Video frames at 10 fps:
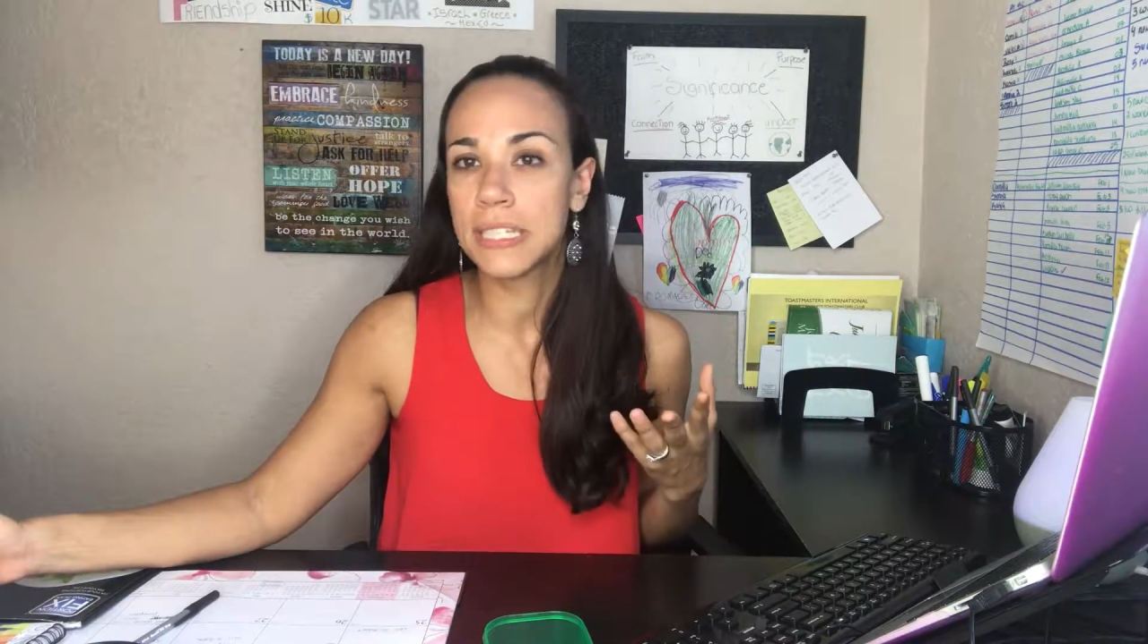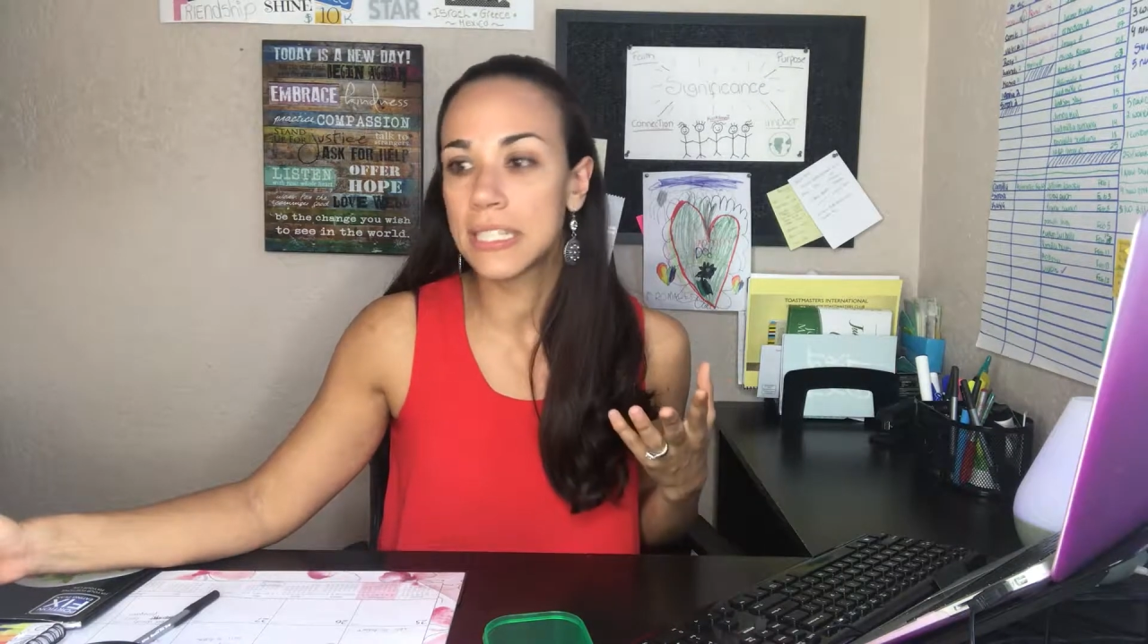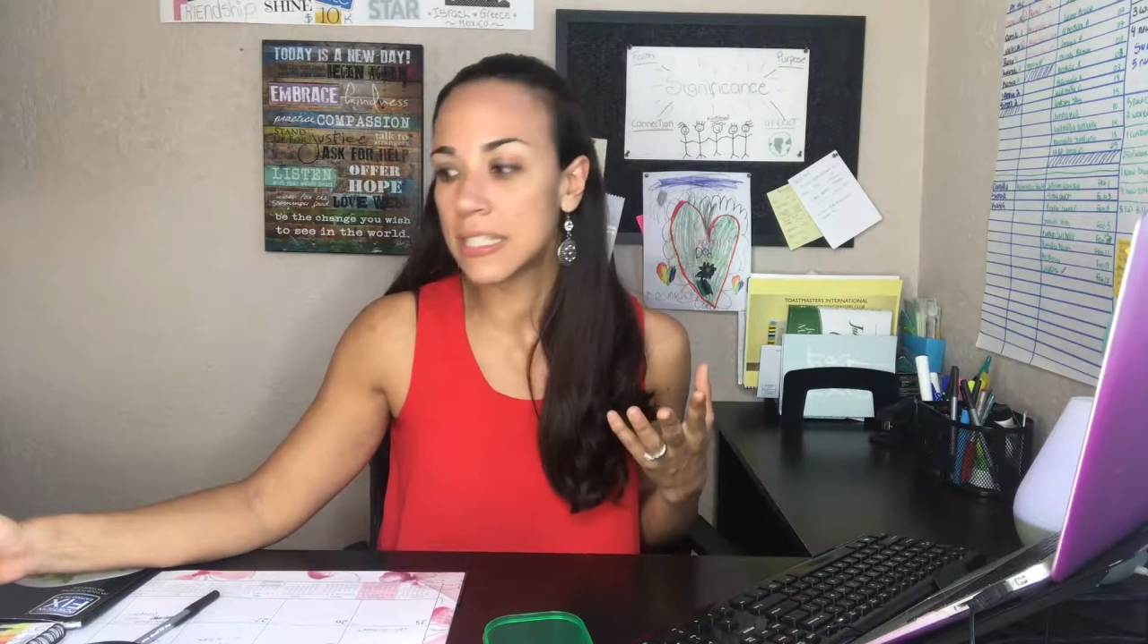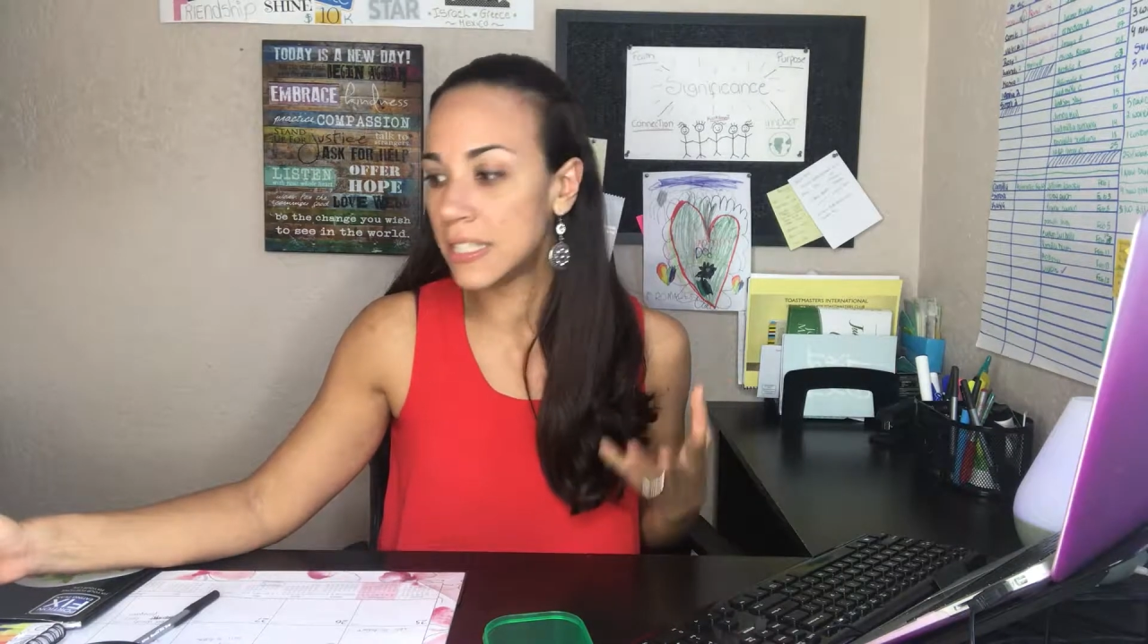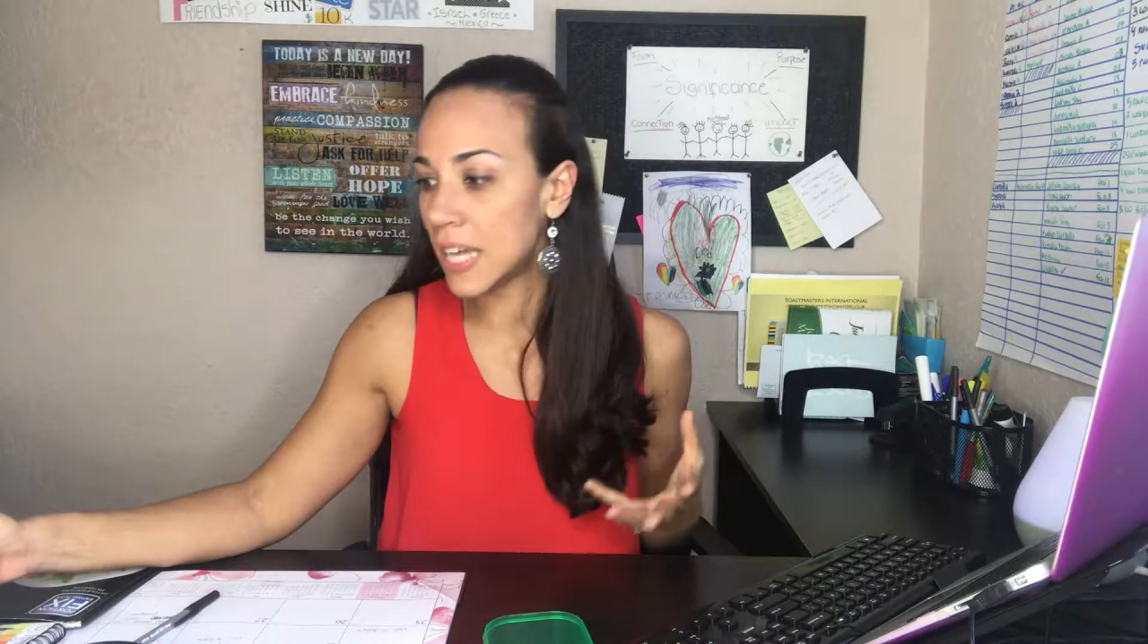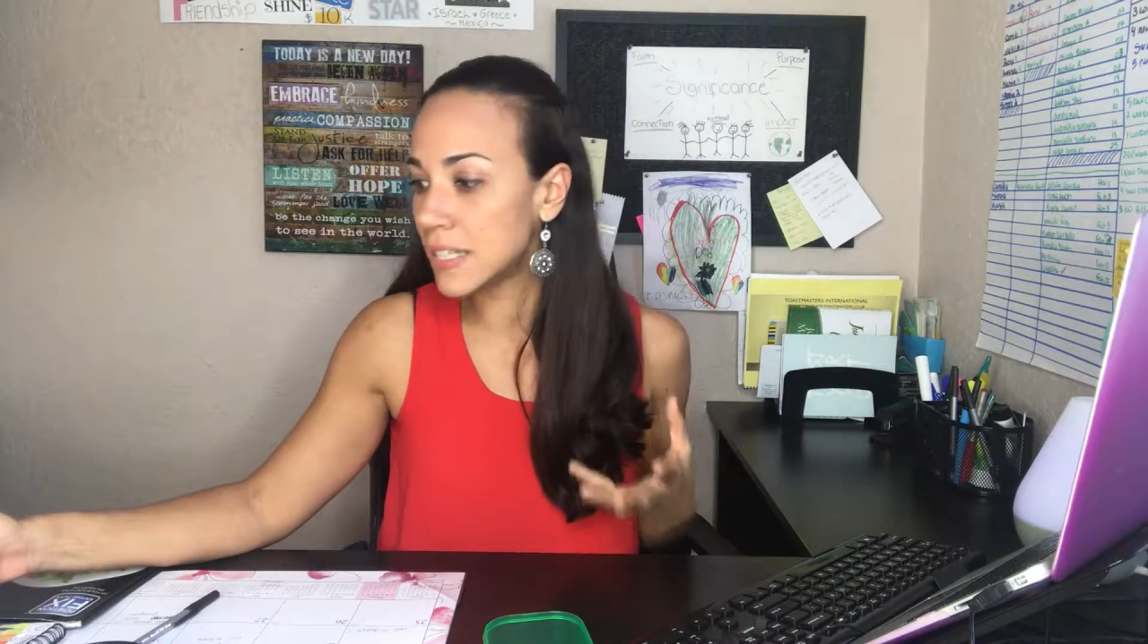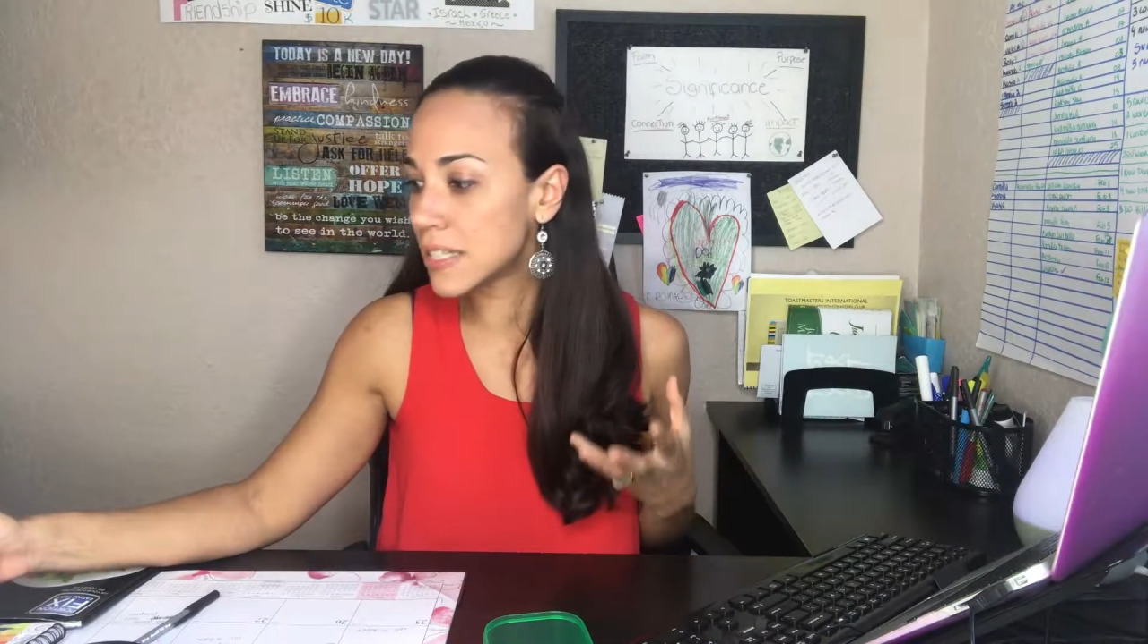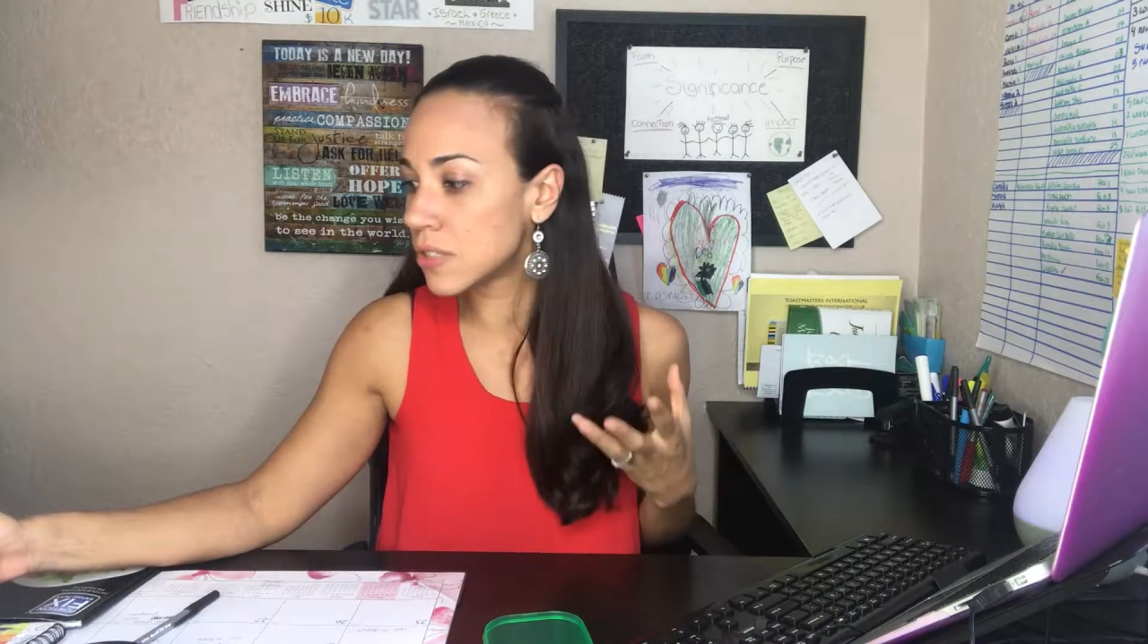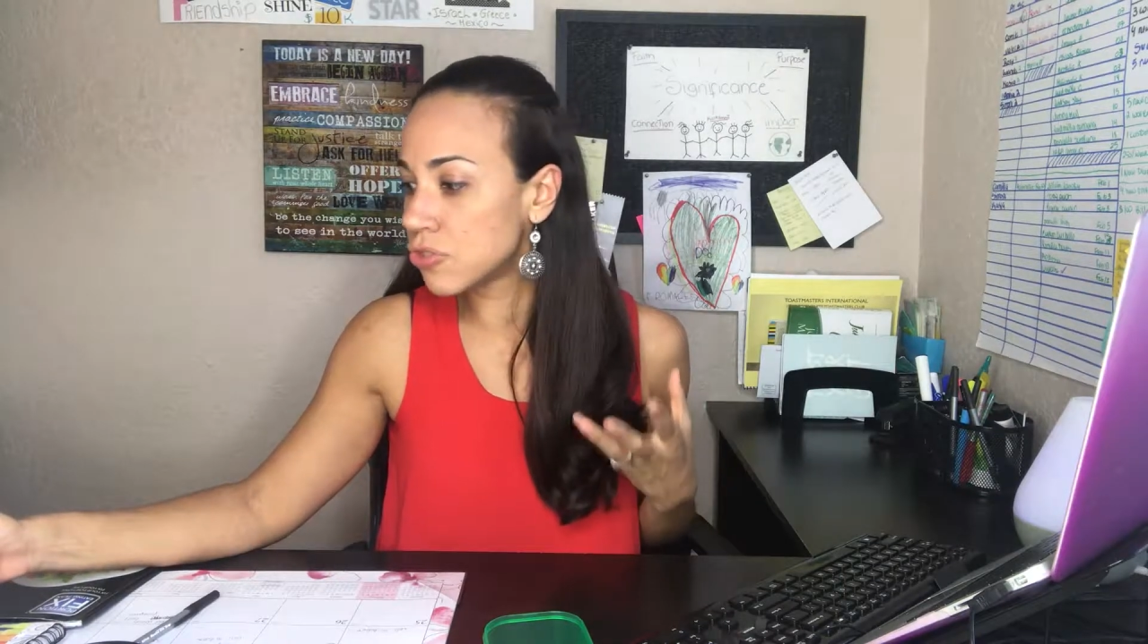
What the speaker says: It's a dense